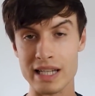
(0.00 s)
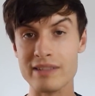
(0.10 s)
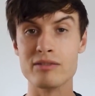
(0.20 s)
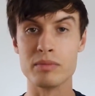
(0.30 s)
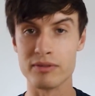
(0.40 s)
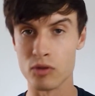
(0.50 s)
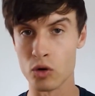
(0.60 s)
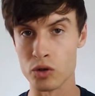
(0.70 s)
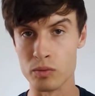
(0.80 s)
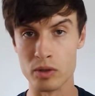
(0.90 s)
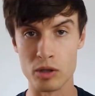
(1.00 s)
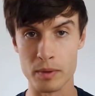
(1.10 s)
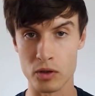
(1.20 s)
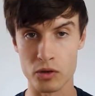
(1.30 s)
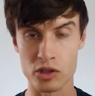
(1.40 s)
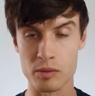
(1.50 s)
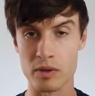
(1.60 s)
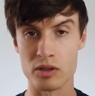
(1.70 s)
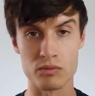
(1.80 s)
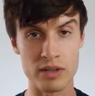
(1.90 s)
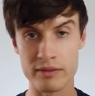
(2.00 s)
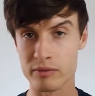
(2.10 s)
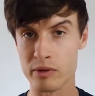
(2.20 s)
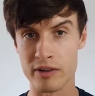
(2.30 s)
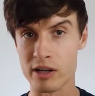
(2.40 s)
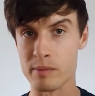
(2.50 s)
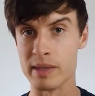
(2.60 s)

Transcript: even before you become a customer. So right from the very